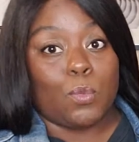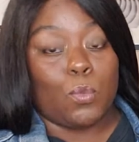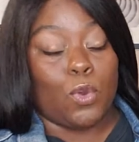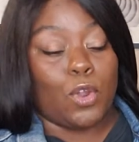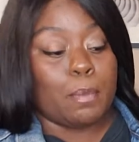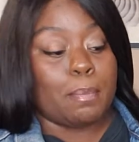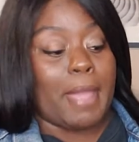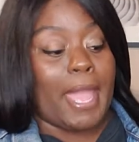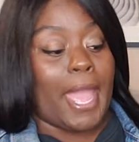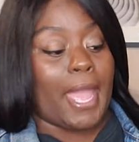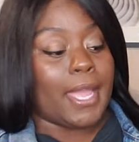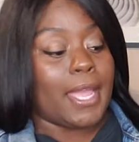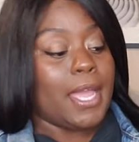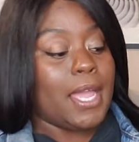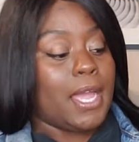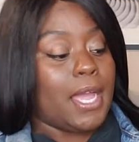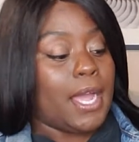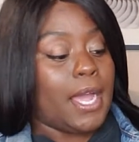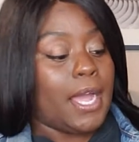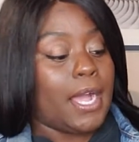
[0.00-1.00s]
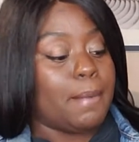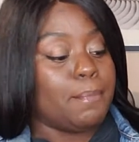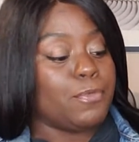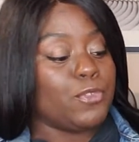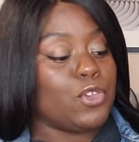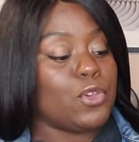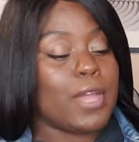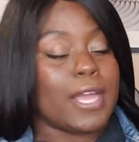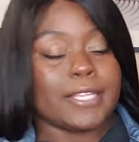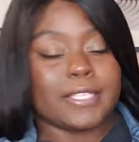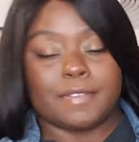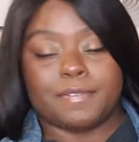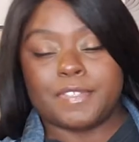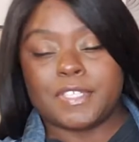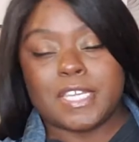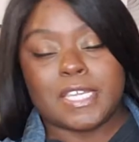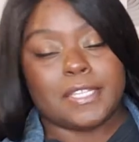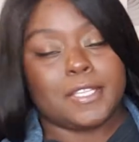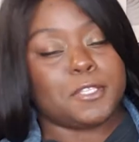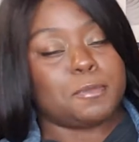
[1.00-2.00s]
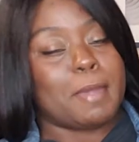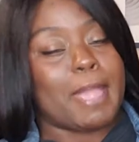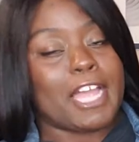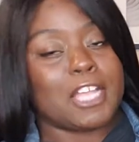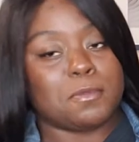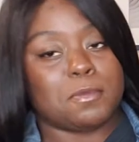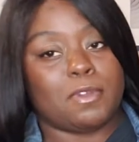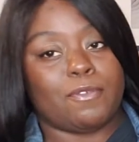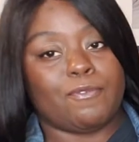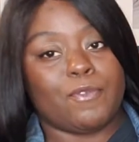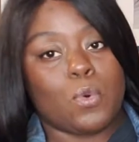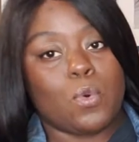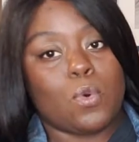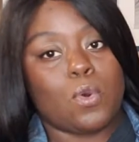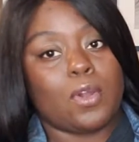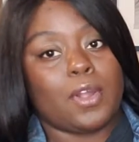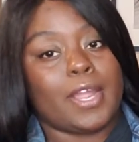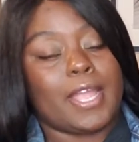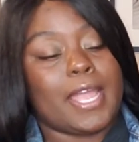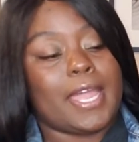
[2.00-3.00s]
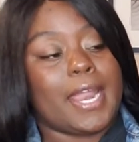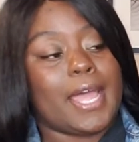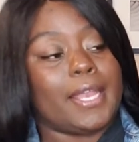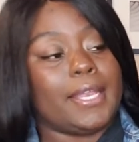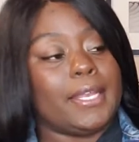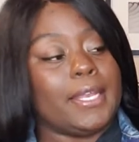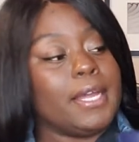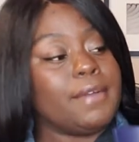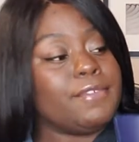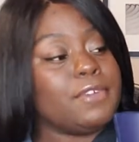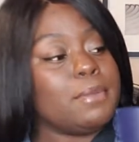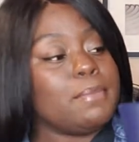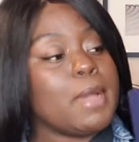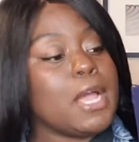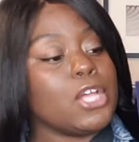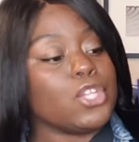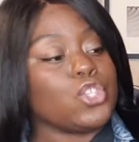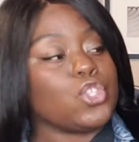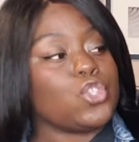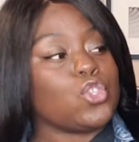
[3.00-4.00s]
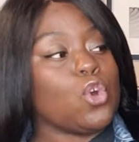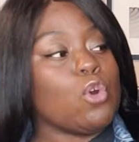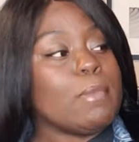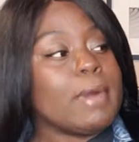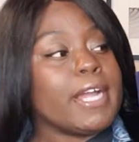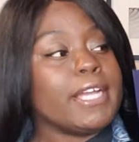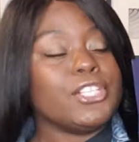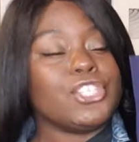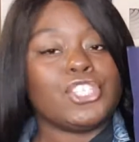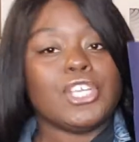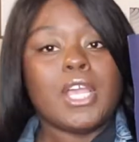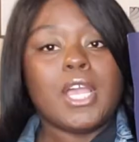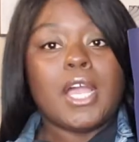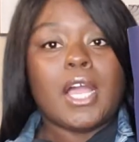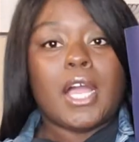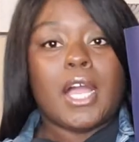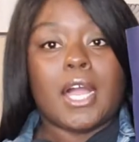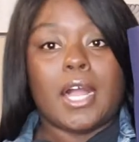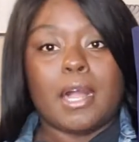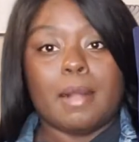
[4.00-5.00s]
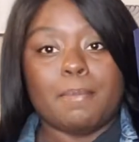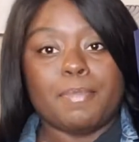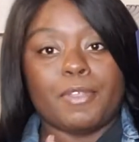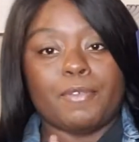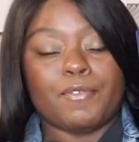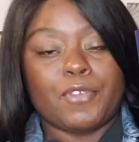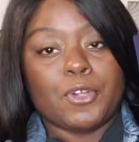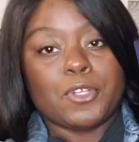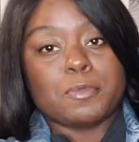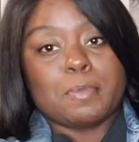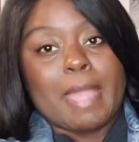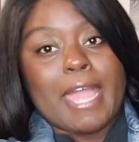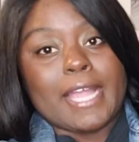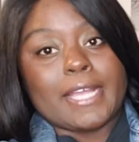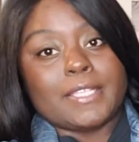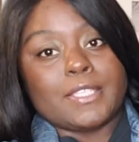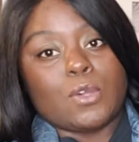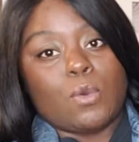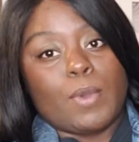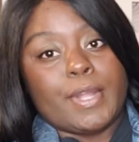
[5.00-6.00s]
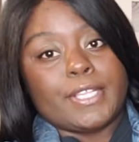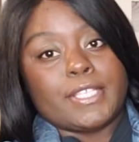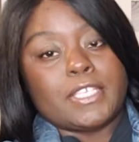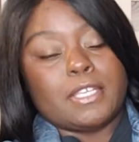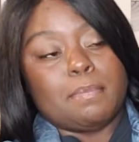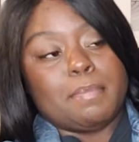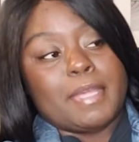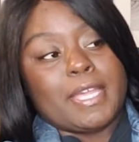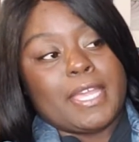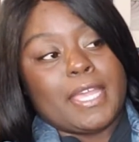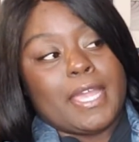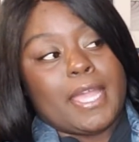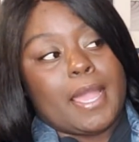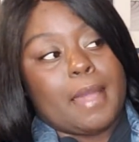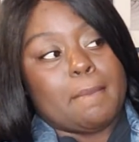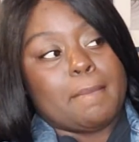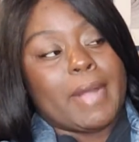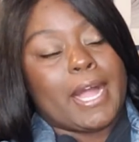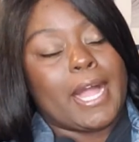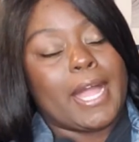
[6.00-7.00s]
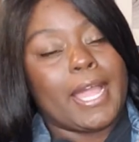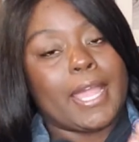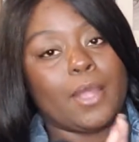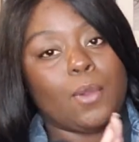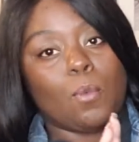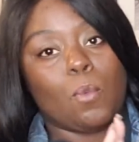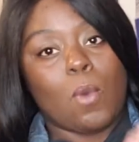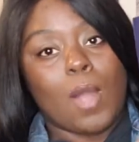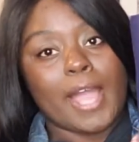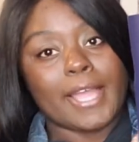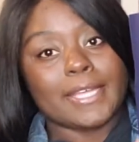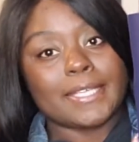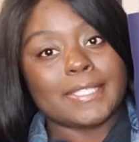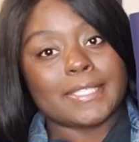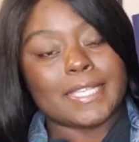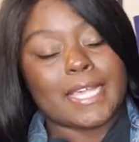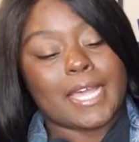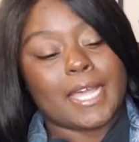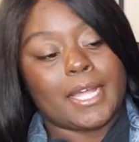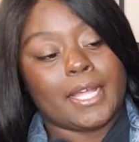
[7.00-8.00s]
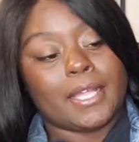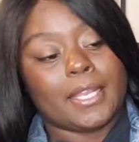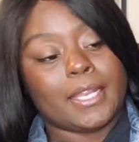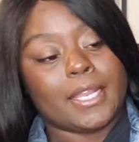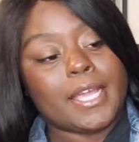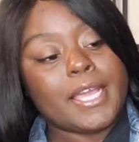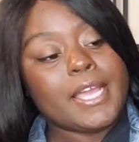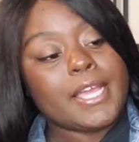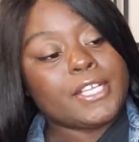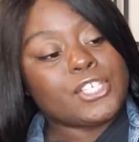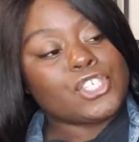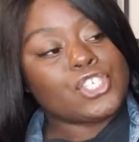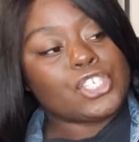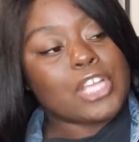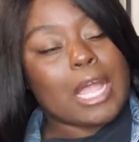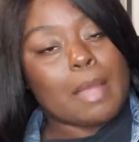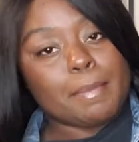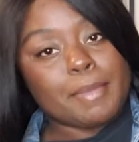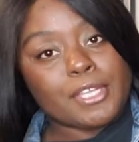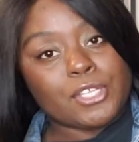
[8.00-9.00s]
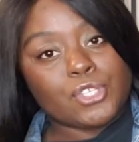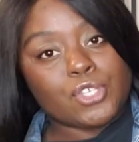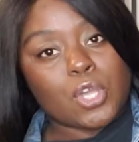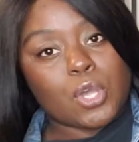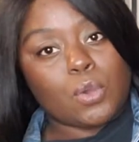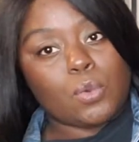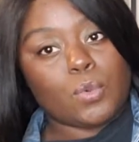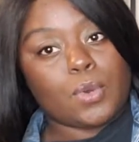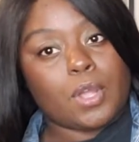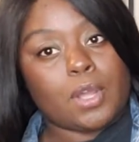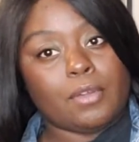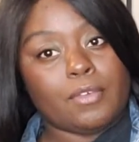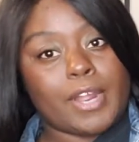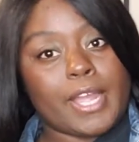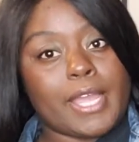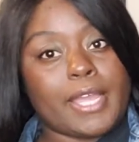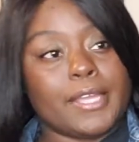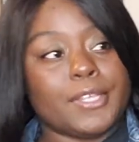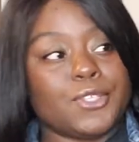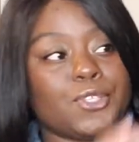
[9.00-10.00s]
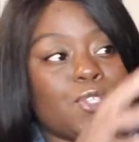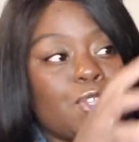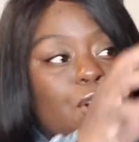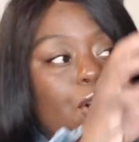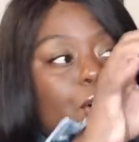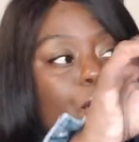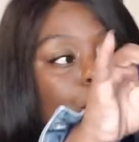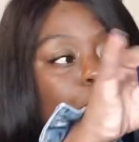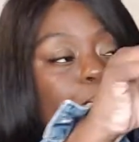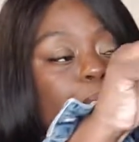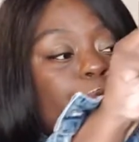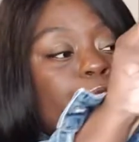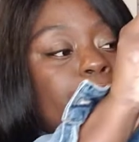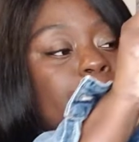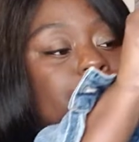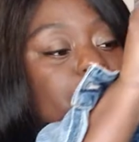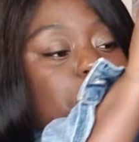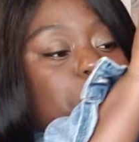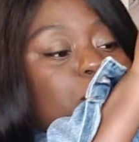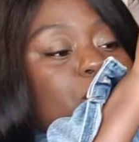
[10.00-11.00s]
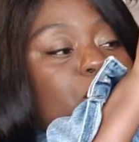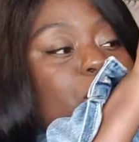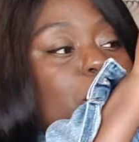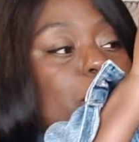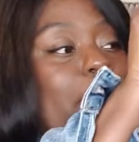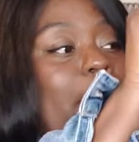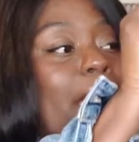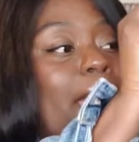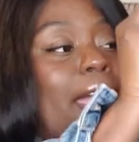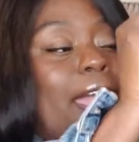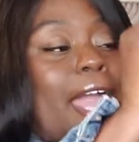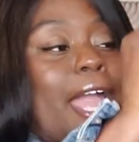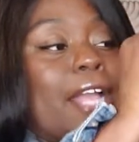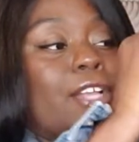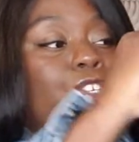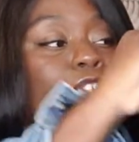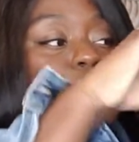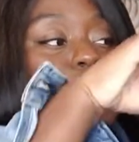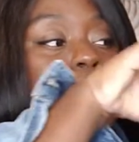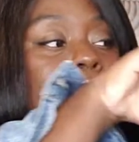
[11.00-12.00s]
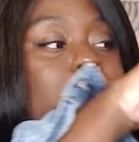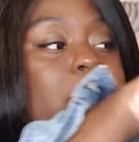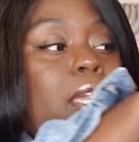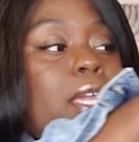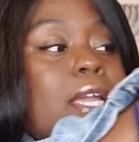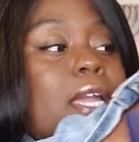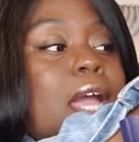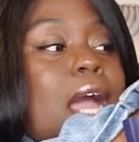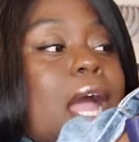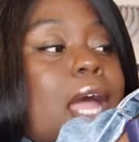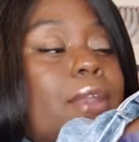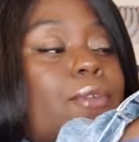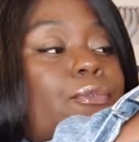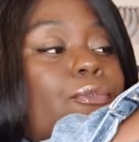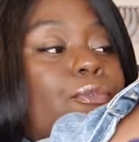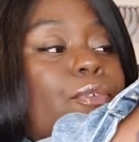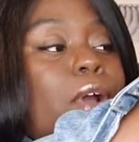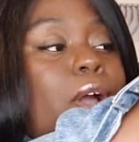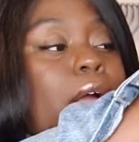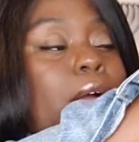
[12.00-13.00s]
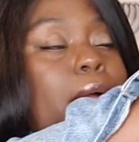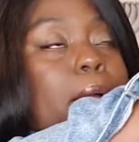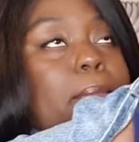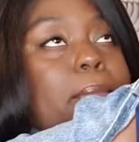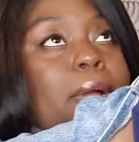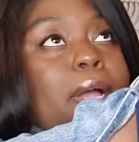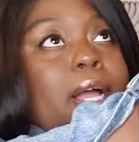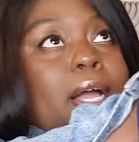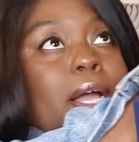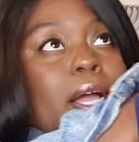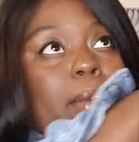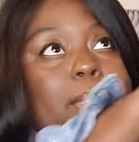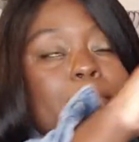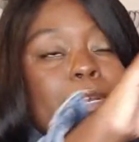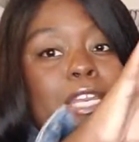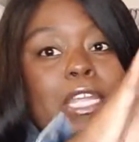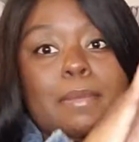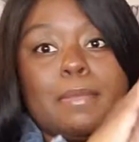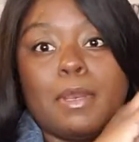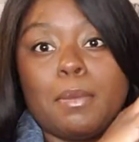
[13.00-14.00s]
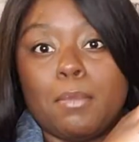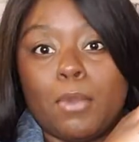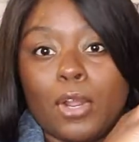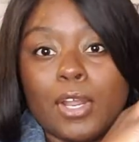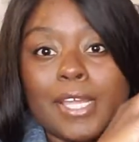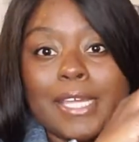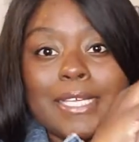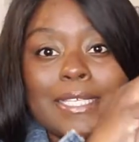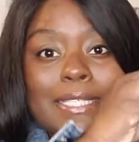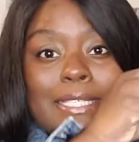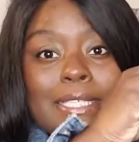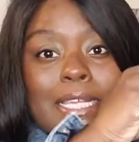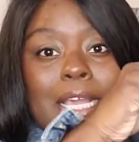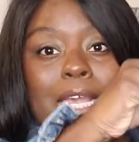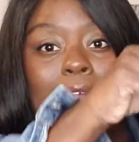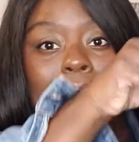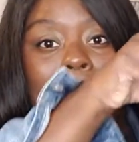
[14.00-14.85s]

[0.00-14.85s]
a work bag. Um, you guys have seen these bags before and I love them so much. Um, the first bag is going to be my YSL shopping tote. All right. So this particular bag I actually got from um, Neiman Marcus